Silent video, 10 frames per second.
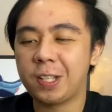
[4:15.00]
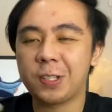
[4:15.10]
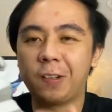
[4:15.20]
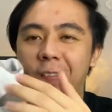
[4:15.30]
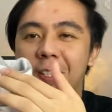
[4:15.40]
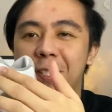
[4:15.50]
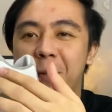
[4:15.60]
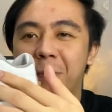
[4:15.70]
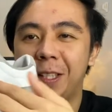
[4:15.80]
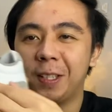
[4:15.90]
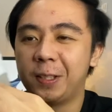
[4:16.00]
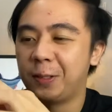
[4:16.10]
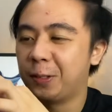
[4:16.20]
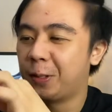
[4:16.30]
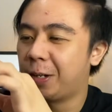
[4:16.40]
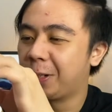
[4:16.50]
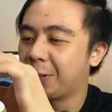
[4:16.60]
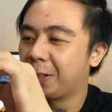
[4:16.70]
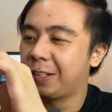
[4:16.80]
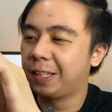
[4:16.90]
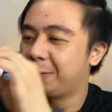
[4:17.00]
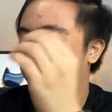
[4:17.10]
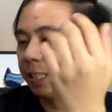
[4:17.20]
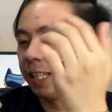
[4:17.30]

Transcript: section if there's something that you know how you call it,